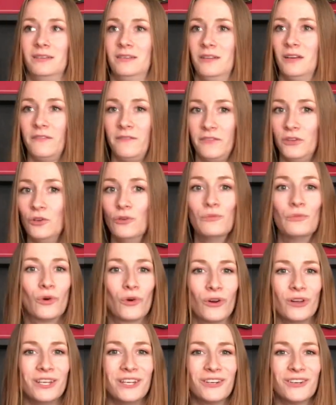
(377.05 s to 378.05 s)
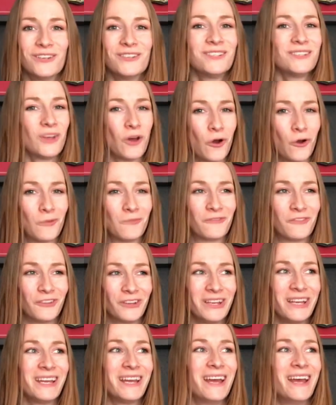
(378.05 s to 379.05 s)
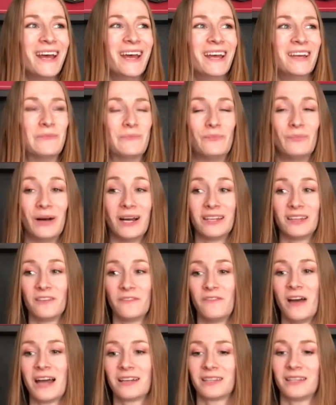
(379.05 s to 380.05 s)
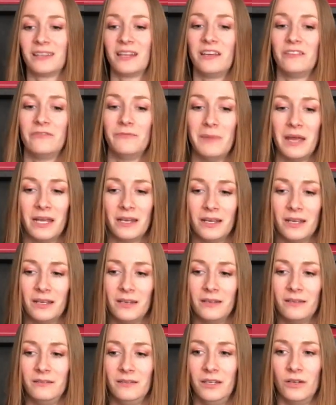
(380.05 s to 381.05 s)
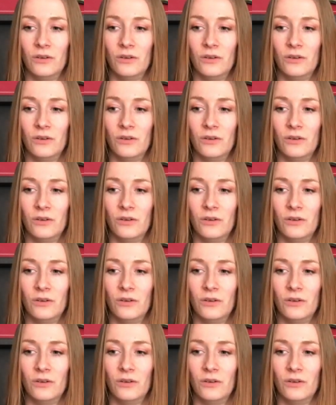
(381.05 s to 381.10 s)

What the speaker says: a few more years, hopefully. But the fact that they've made it,